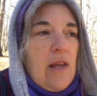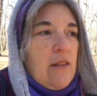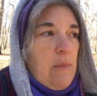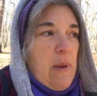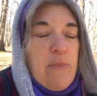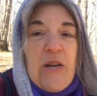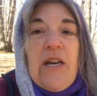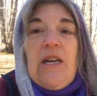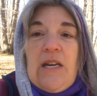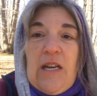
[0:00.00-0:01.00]
that maybe you
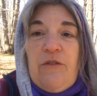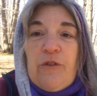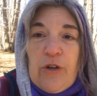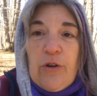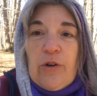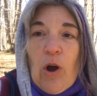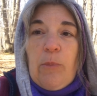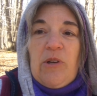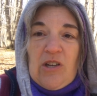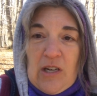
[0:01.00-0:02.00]
didn't need for your dog,
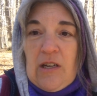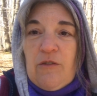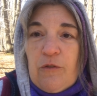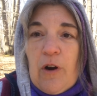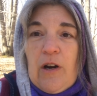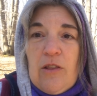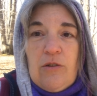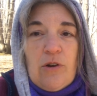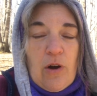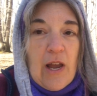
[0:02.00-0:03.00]
but you needed for another
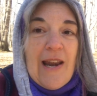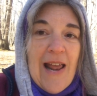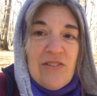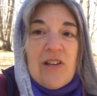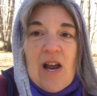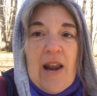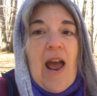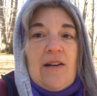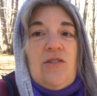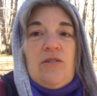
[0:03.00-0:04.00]
dog. And that's the kind of
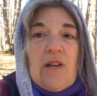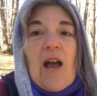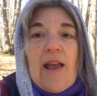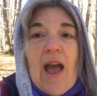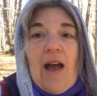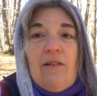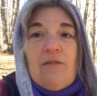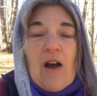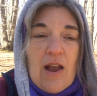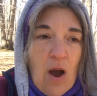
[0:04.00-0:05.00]
attitude that I
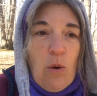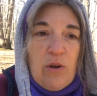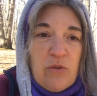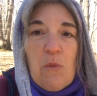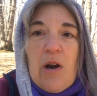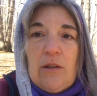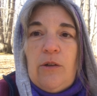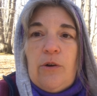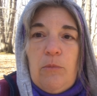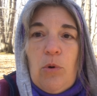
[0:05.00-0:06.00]
have. I always want to
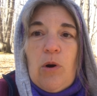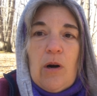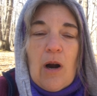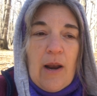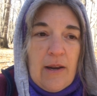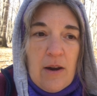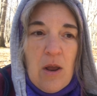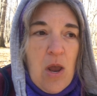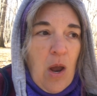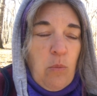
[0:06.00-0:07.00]
learn more. I
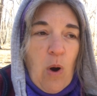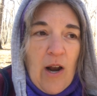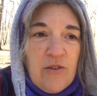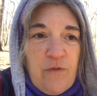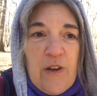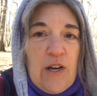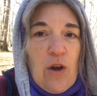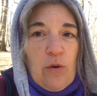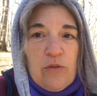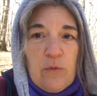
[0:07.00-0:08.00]
watch
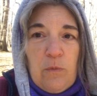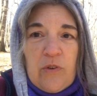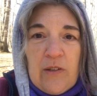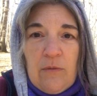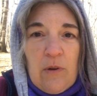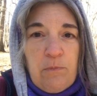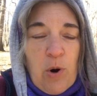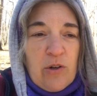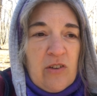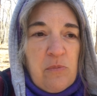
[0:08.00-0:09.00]
videos and
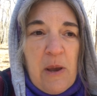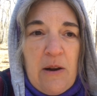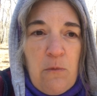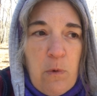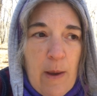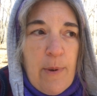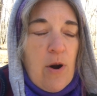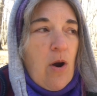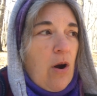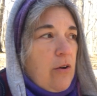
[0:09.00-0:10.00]
participate in
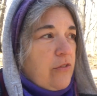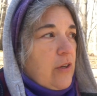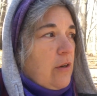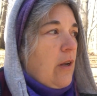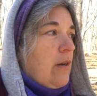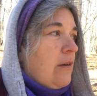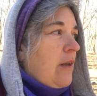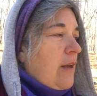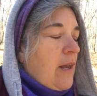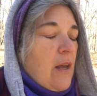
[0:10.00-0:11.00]
webinars, and
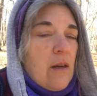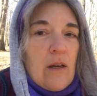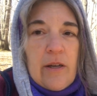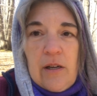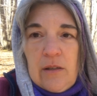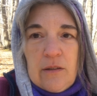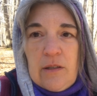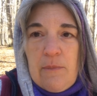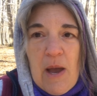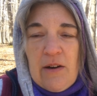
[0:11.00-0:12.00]

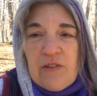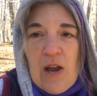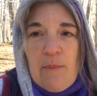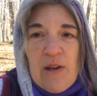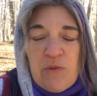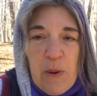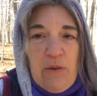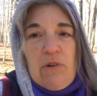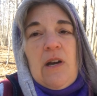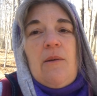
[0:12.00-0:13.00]
the amount of time I
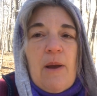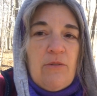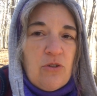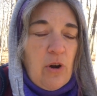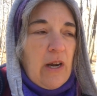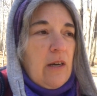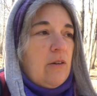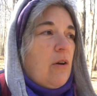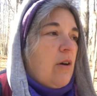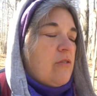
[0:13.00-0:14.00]
spend reading about training
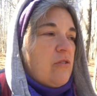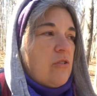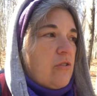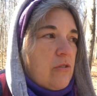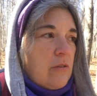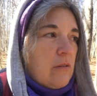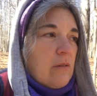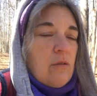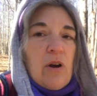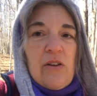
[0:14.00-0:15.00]
dogs is just
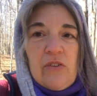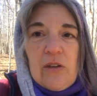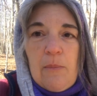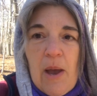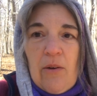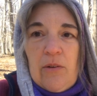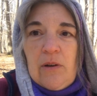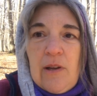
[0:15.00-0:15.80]
a crazy amount.